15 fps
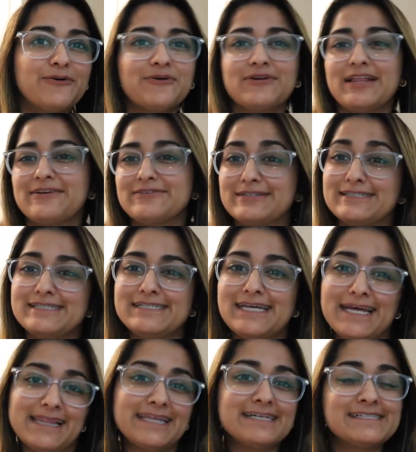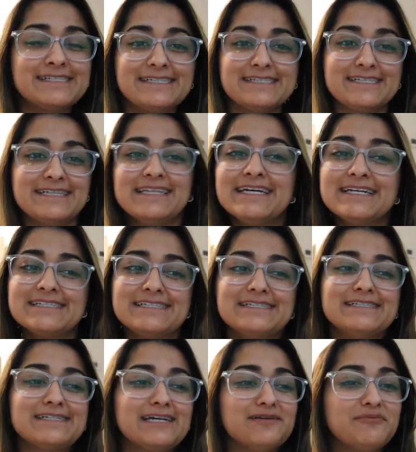We were like, we're gonna take this, this, and this, and
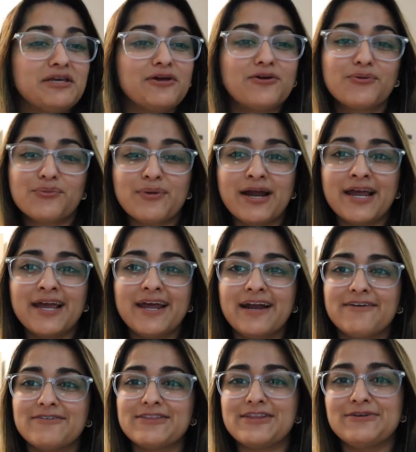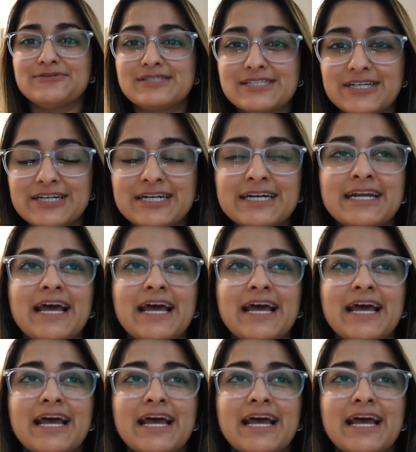it's gonna be great, and everything was good.